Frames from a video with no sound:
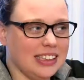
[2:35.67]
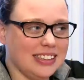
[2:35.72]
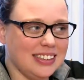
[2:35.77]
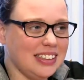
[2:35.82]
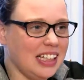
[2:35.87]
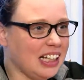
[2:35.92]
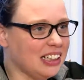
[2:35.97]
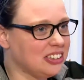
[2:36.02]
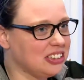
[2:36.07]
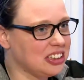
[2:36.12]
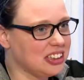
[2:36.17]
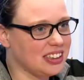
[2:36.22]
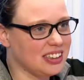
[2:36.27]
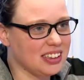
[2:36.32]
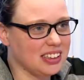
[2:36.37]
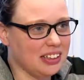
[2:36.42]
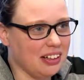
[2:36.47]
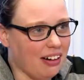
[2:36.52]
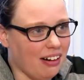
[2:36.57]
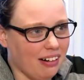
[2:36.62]
It's not
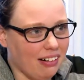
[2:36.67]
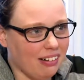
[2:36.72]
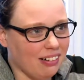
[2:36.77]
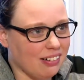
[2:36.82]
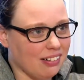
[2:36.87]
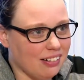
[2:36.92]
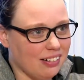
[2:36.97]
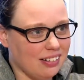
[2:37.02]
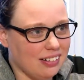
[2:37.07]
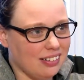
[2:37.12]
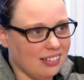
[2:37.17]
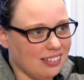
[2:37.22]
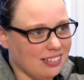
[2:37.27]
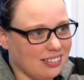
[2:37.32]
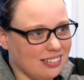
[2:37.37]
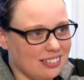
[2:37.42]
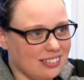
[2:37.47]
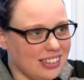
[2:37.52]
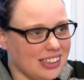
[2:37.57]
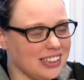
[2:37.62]
just a car.
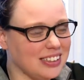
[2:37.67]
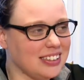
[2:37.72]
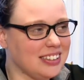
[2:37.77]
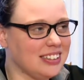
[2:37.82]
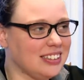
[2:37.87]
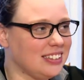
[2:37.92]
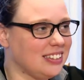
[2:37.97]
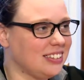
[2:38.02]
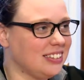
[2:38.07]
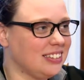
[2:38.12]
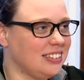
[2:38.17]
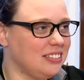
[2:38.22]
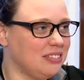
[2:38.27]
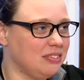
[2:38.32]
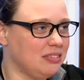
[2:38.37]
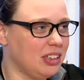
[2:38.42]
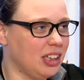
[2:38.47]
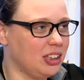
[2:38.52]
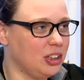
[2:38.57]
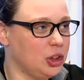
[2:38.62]
It's
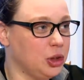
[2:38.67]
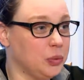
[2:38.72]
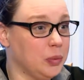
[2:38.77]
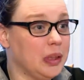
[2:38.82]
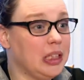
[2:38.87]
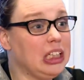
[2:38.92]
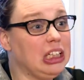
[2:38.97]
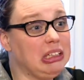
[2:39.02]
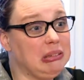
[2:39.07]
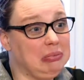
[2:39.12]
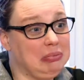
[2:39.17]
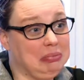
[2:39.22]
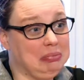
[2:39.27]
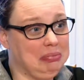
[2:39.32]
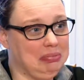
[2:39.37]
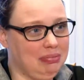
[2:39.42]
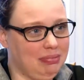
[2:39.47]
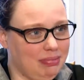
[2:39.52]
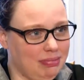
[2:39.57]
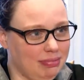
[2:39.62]
a
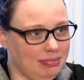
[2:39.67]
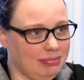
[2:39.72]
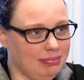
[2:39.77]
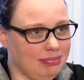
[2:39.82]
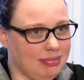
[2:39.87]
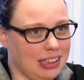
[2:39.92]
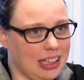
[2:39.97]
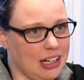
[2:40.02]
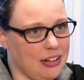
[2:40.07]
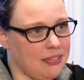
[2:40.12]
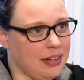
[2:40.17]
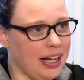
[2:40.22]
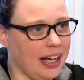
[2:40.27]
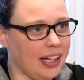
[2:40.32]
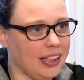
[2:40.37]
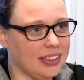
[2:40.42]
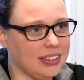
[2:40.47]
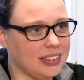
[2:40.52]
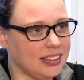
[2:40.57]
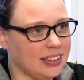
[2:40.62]
dream that I've
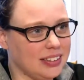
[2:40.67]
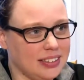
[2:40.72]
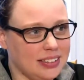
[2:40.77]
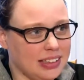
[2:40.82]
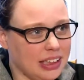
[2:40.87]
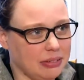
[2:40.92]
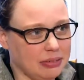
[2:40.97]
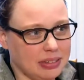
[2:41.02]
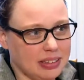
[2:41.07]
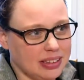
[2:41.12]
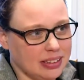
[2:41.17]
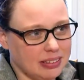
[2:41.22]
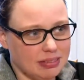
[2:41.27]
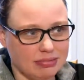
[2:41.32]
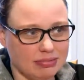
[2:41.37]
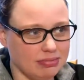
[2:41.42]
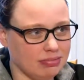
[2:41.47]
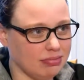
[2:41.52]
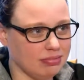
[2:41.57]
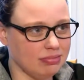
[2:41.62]
had since I was
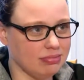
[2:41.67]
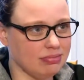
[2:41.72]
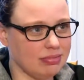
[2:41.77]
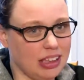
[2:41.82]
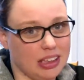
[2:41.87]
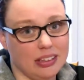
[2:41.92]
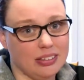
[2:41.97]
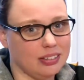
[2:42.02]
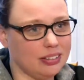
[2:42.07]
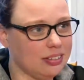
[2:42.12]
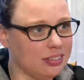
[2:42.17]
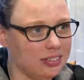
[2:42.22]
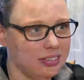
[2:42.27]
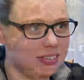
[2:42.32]
little.